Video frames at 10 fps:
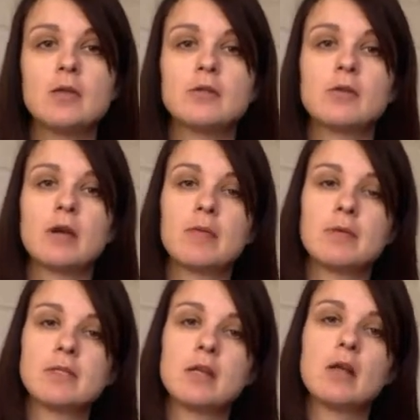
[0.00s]
So
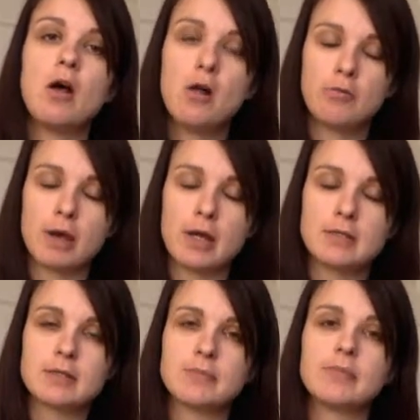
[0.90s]
grandma said, All
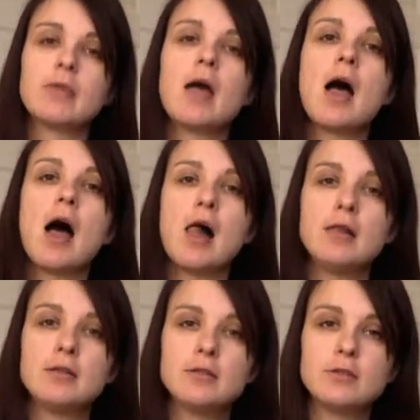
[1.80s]
right,
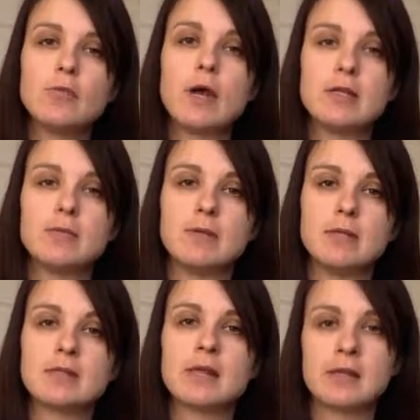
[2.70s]
I'll knit you white
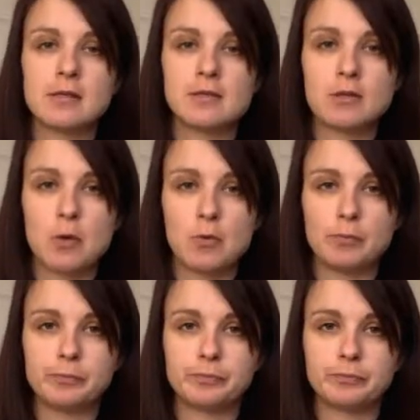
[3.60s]
mittens like the snow.
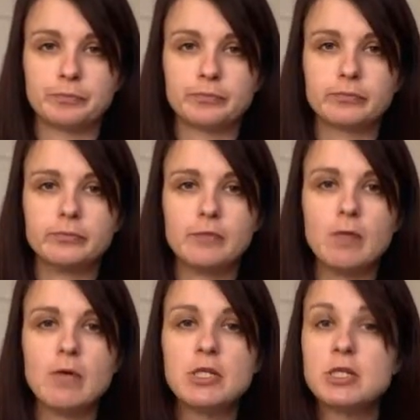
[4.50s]

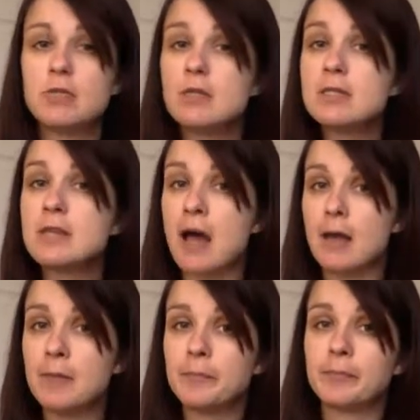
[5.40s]
When she was
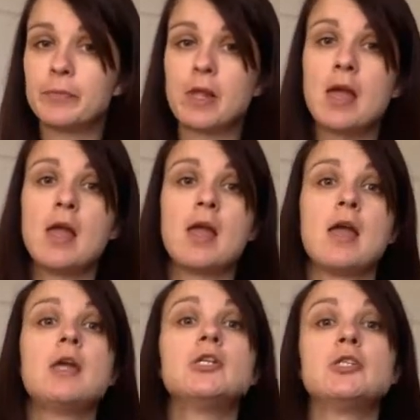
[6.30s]
done,
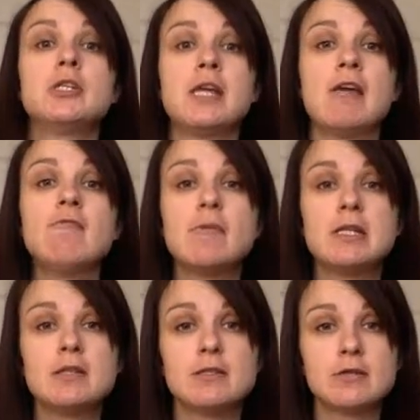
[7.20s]
she gave
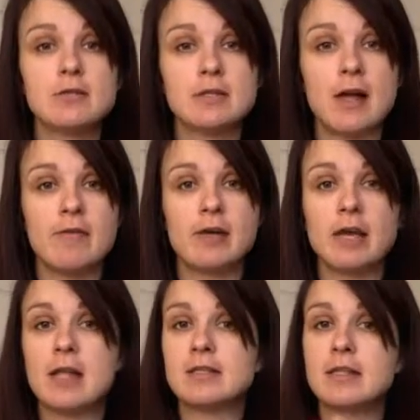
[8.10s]
mittens to
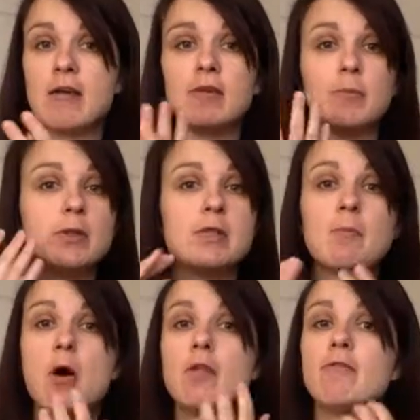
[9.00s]
Slavik, and Slavik put
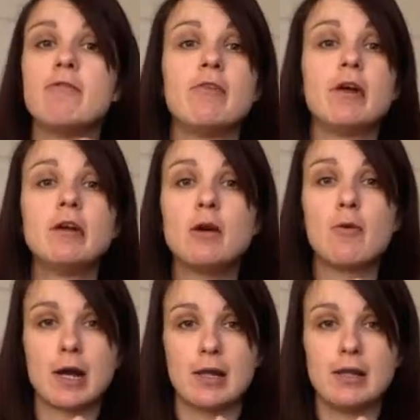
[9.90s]
them on very
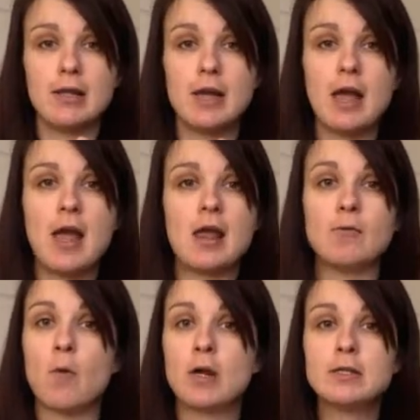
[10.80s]
quickly
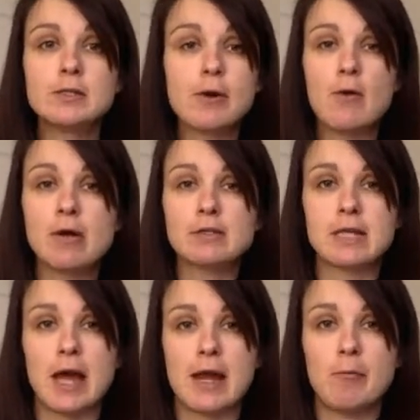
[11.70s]
and wanted to go
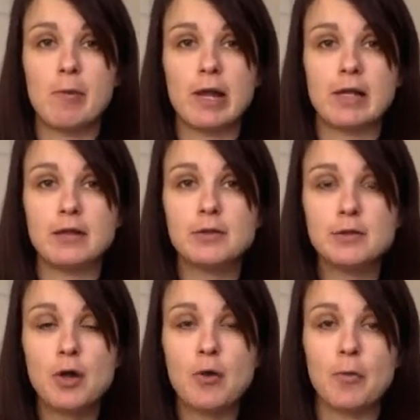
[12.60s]
outside and play in the
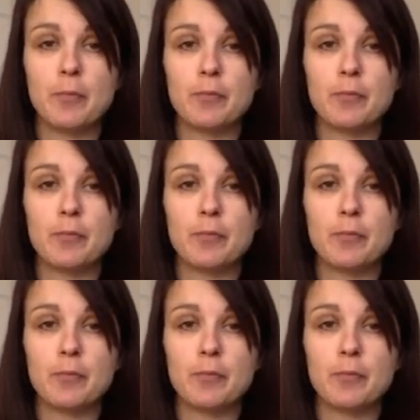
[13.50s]
snow.